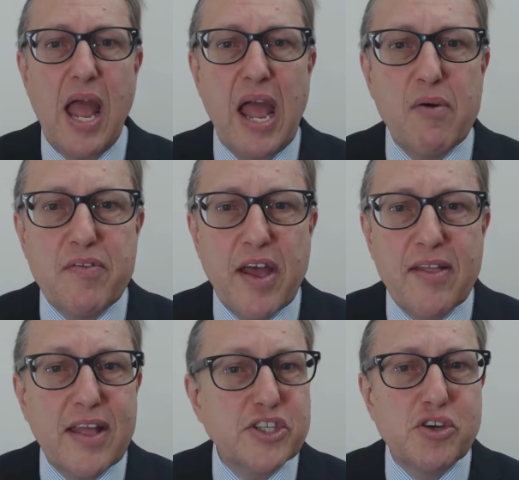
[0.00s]
However,
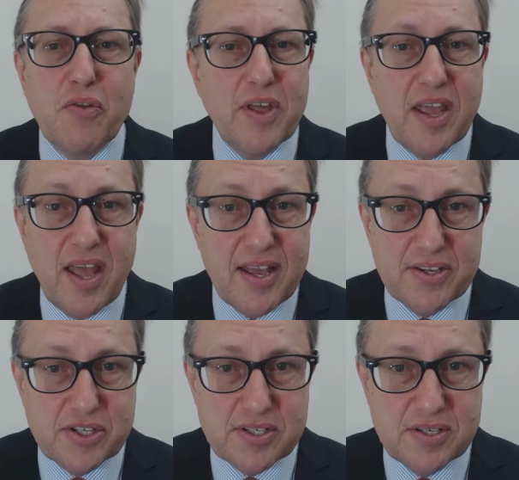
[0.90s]
that's not the
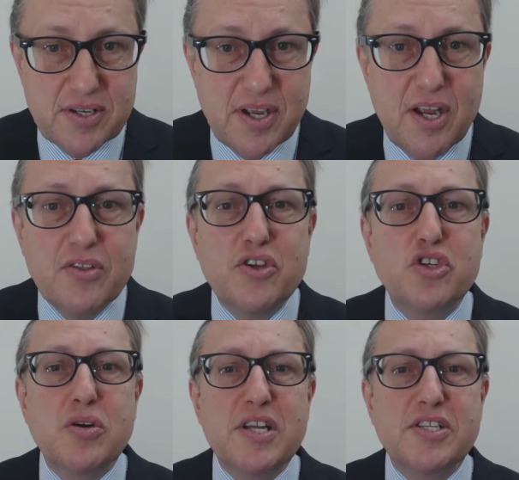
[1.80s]
case. The
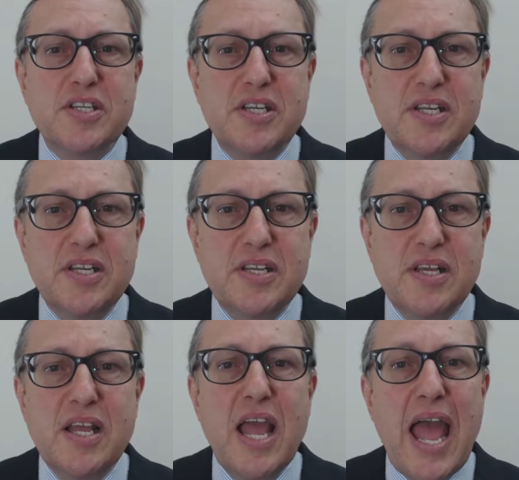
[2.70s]
trustee
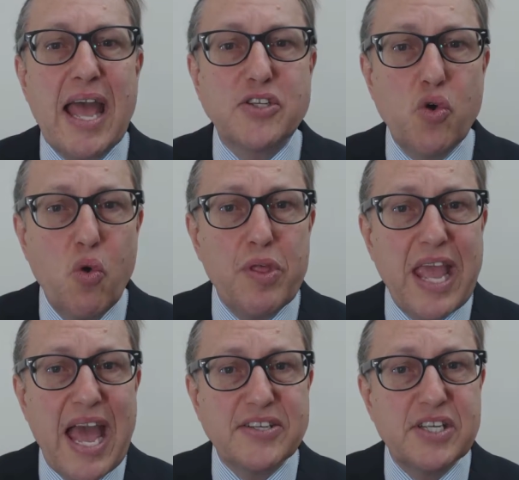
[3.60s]
has all the
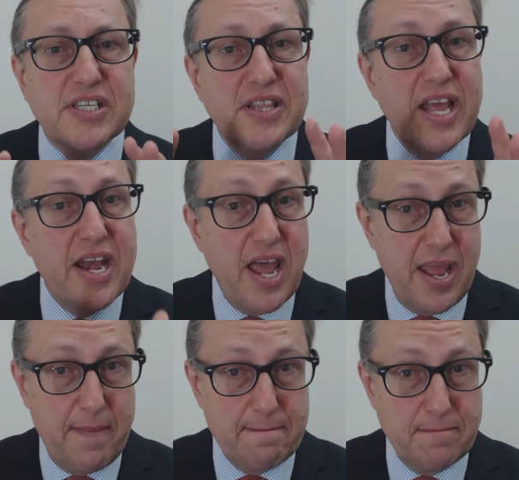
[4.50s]
assets in their
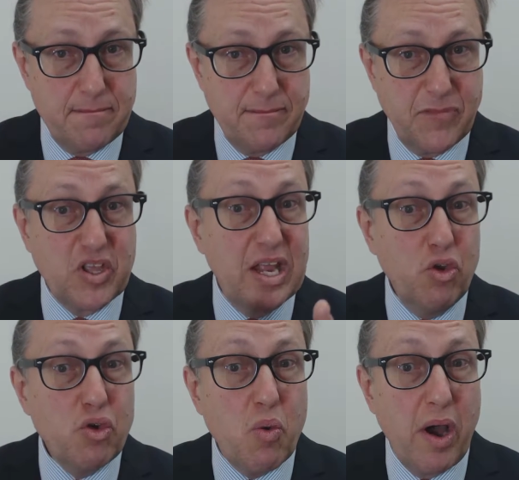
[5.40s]
name, so they
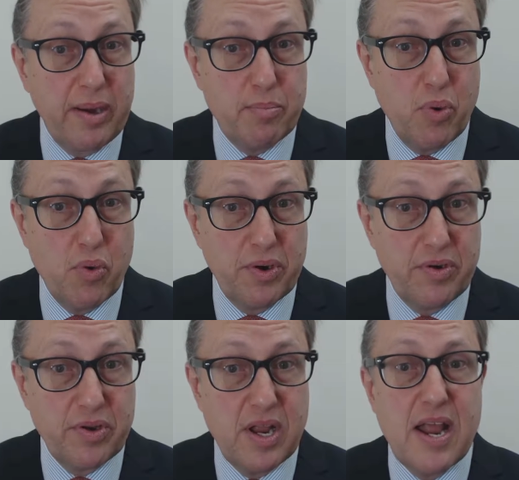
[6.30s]
look quite
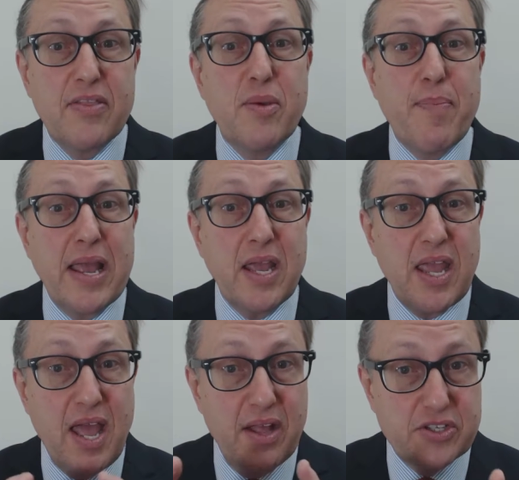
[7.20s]
important. The bank
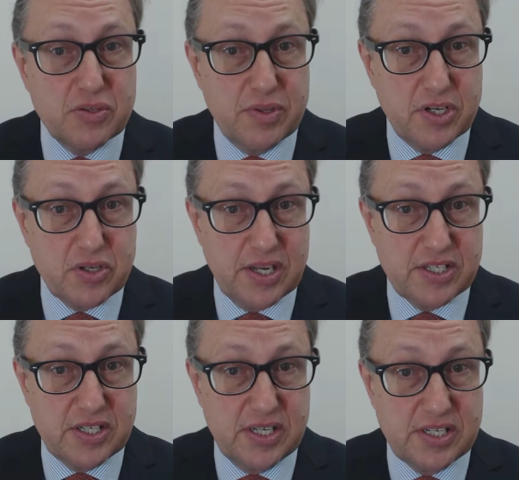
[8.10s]
accounts are in the
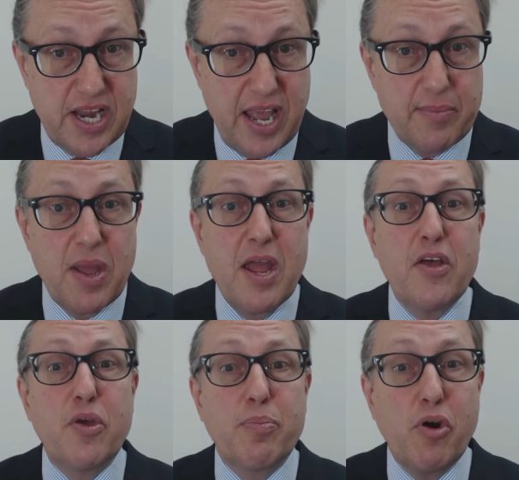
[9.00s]
trustee's name,
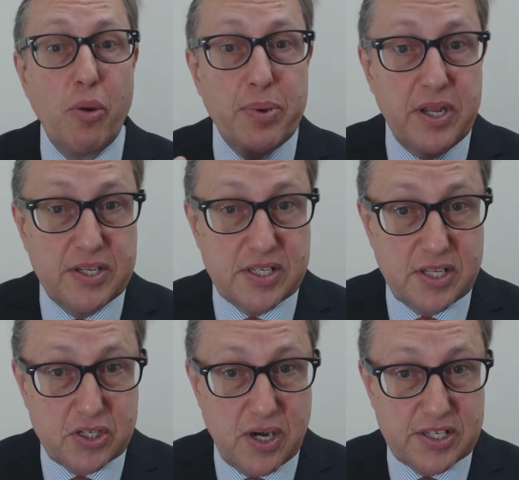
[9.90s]
the property's in
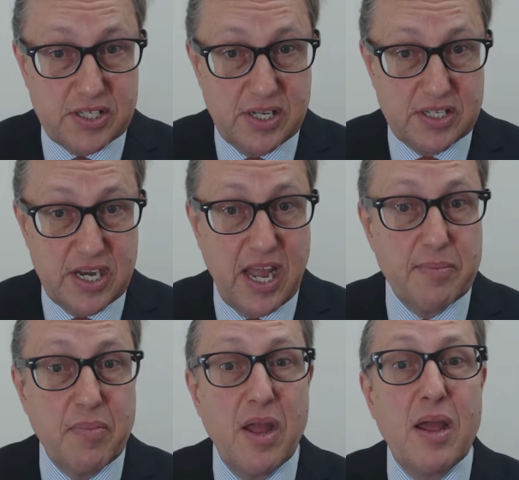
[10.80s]
the trustee's name,
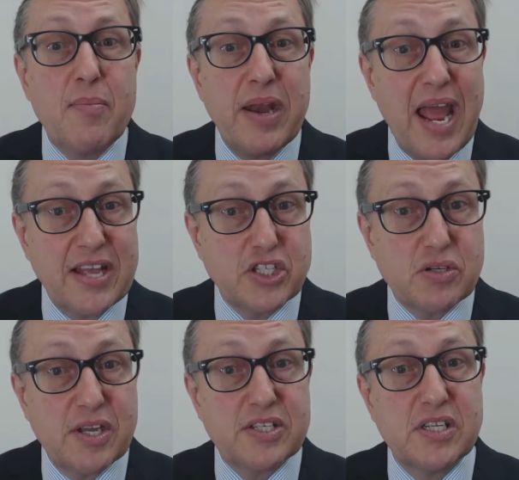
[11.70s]
but as
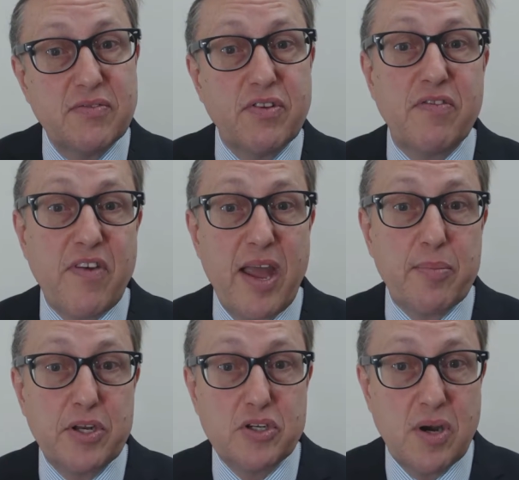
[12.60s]
trustee for the
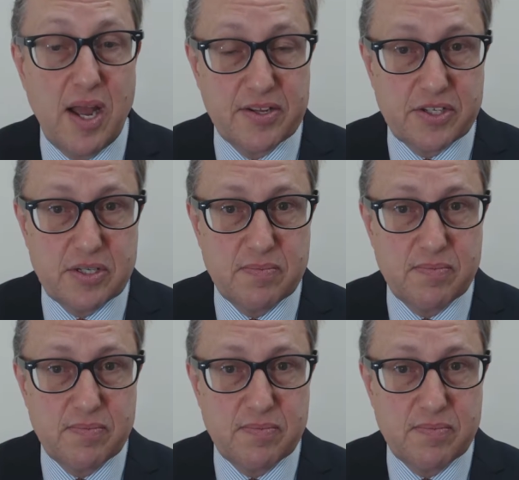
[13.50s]
family trust.